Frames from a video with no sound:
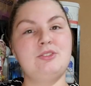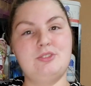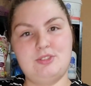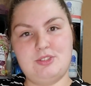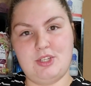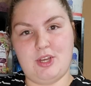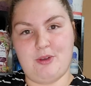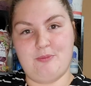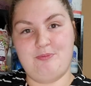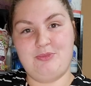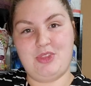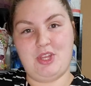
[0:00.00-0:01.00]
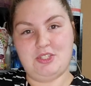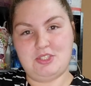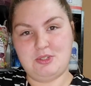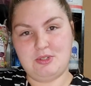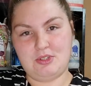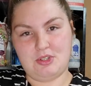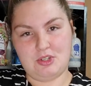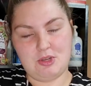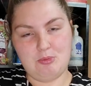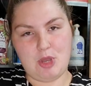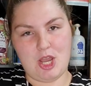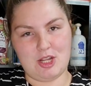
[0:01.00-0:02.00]
So let's do a little
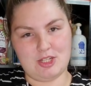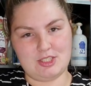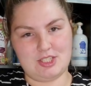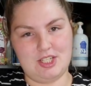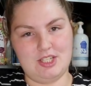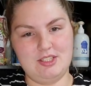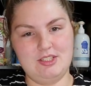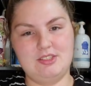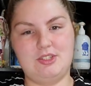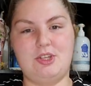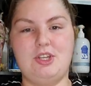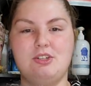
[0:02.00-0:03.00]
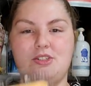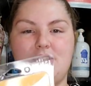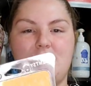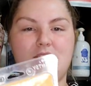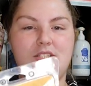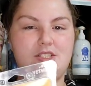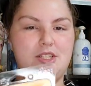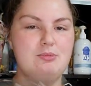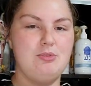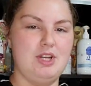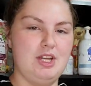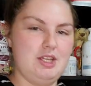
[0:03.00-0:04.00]
comparison. So here's a Scentsy
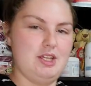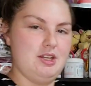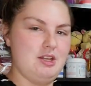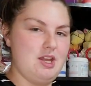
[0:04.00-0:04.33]
brick